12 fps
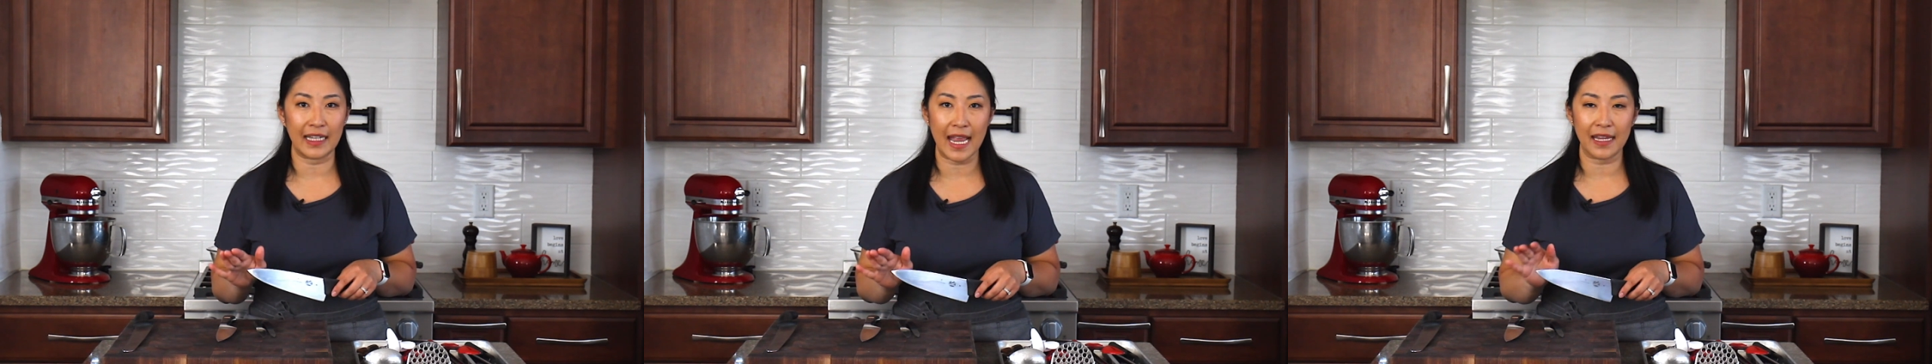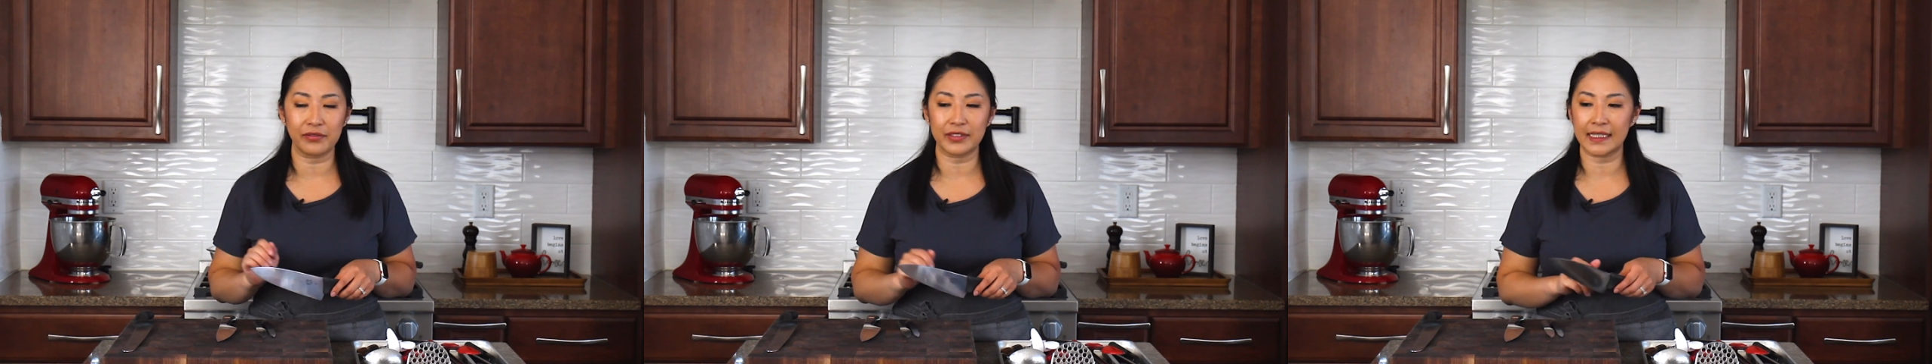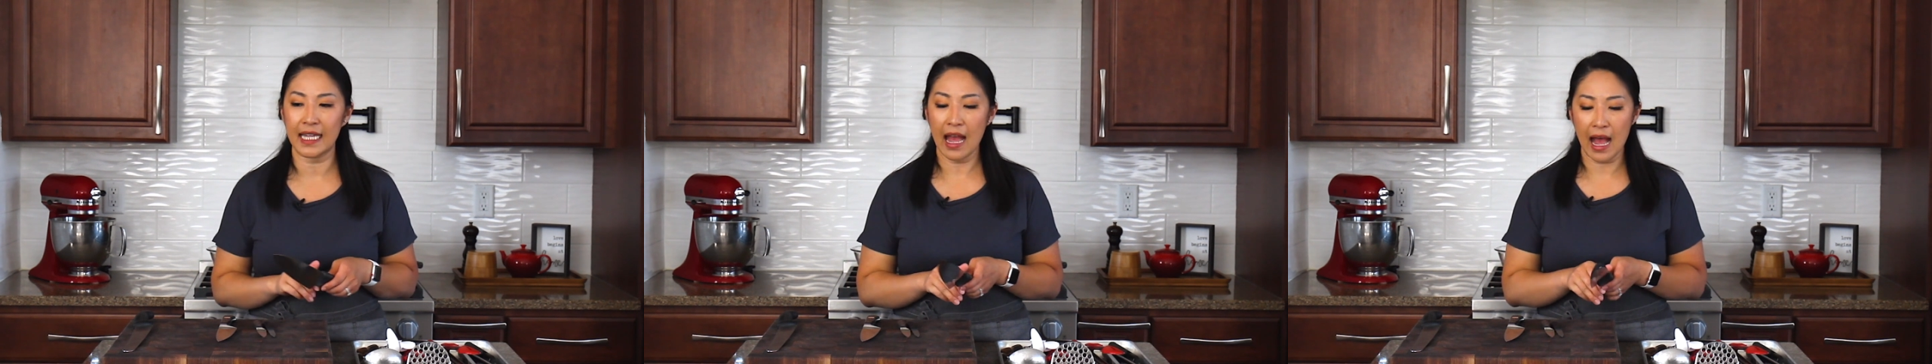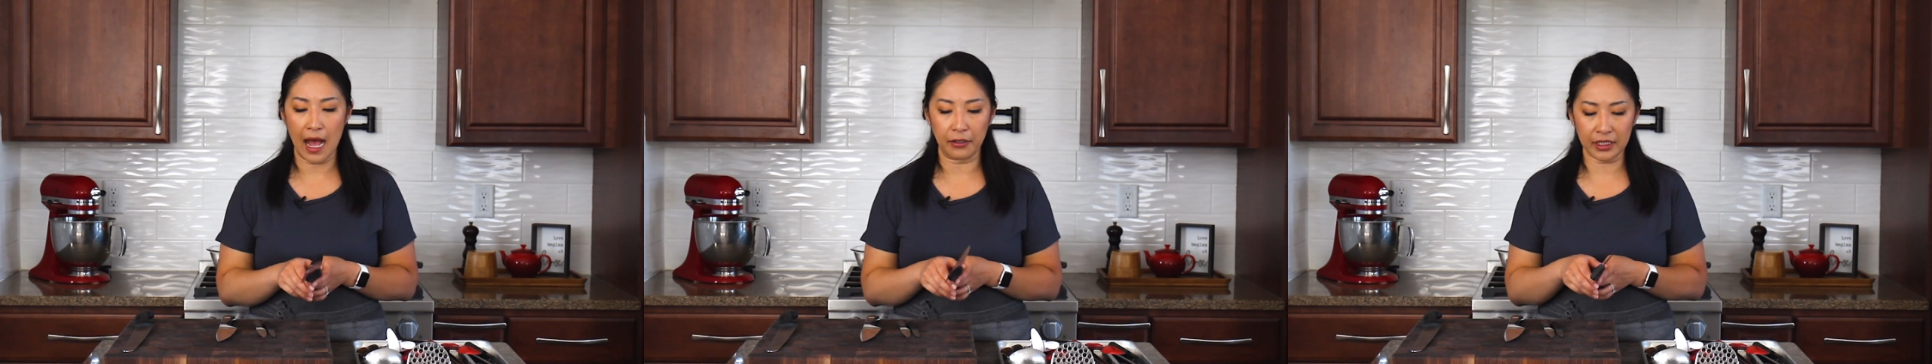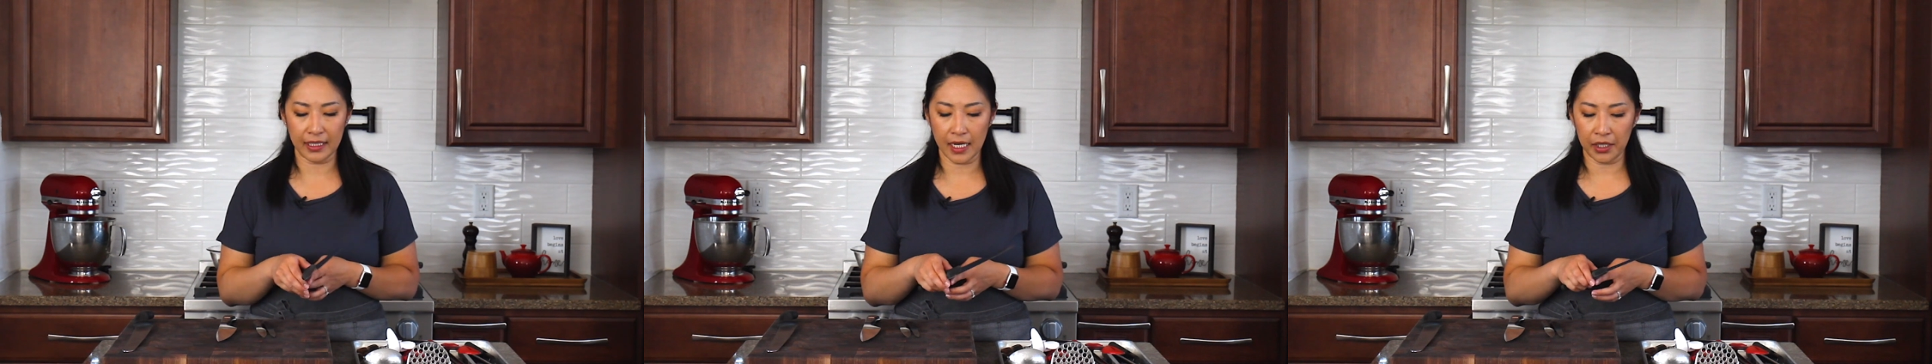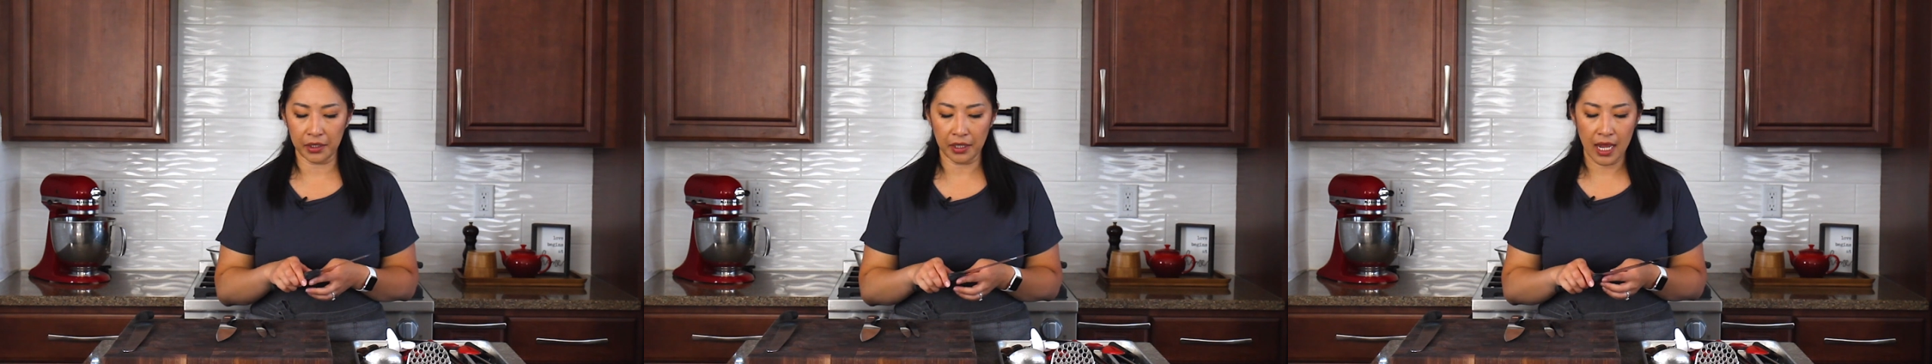knives out
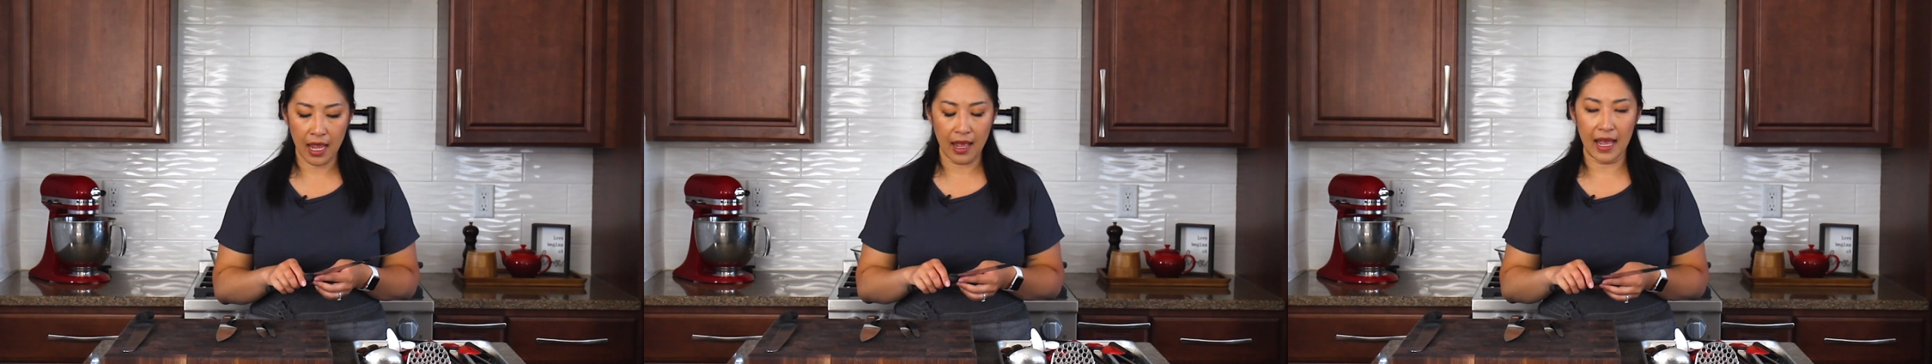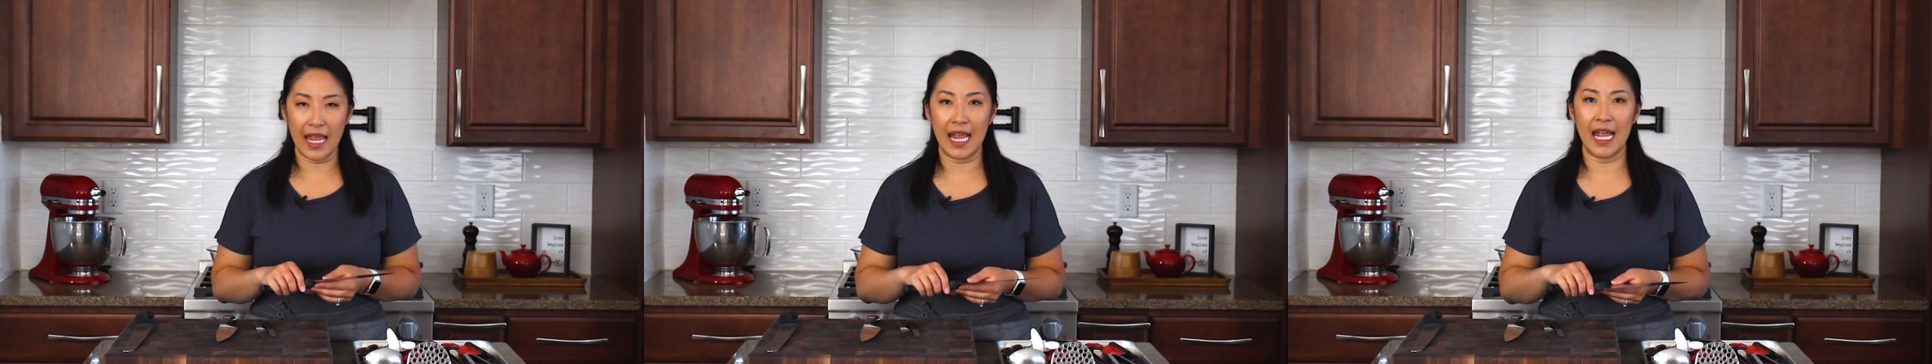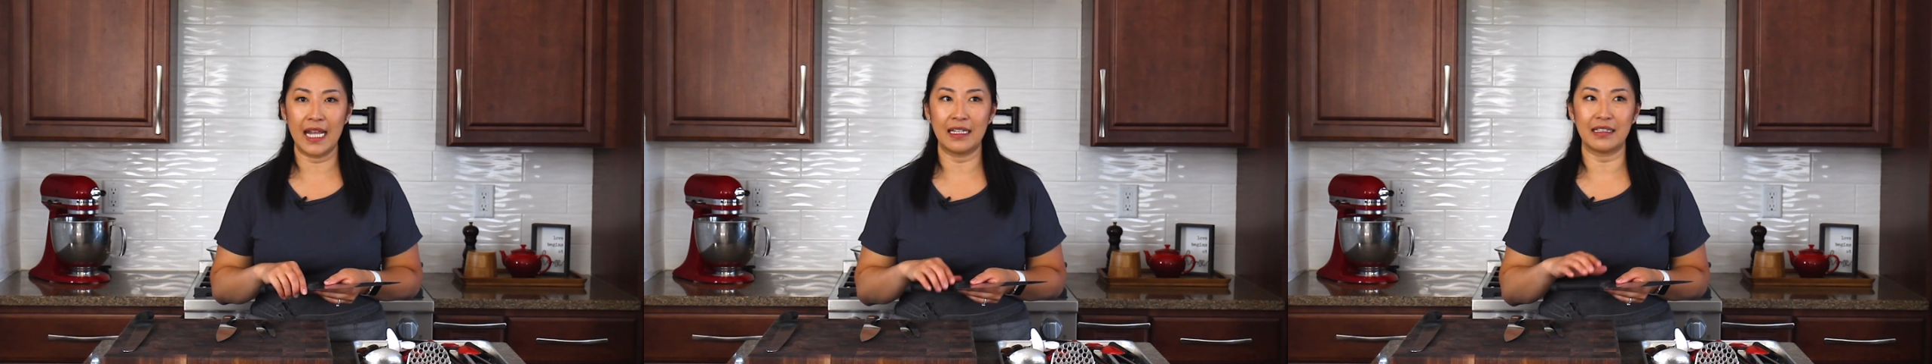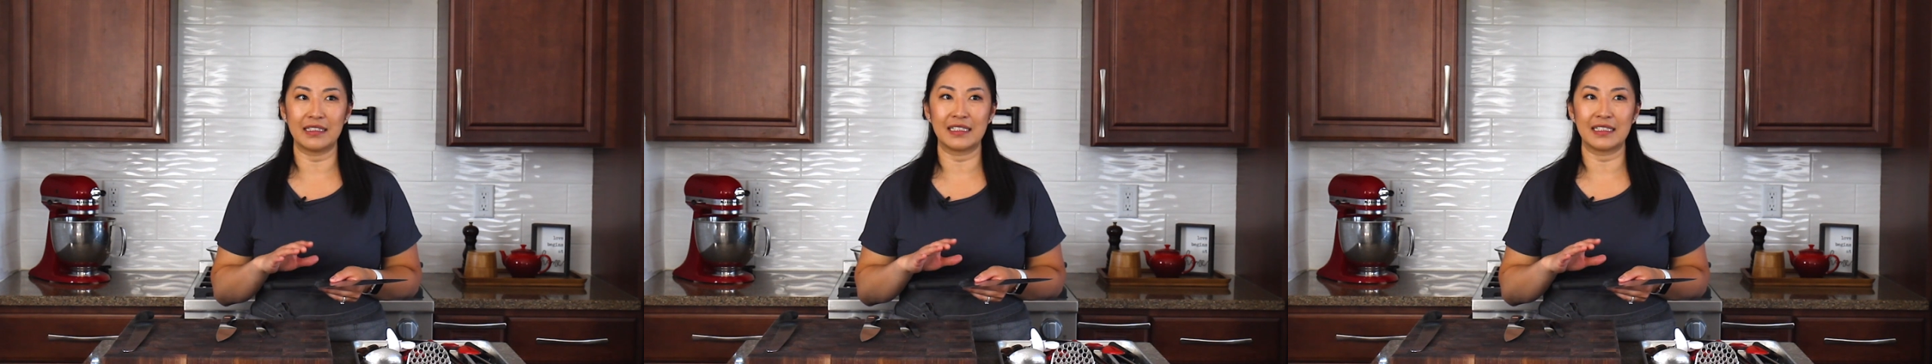there, and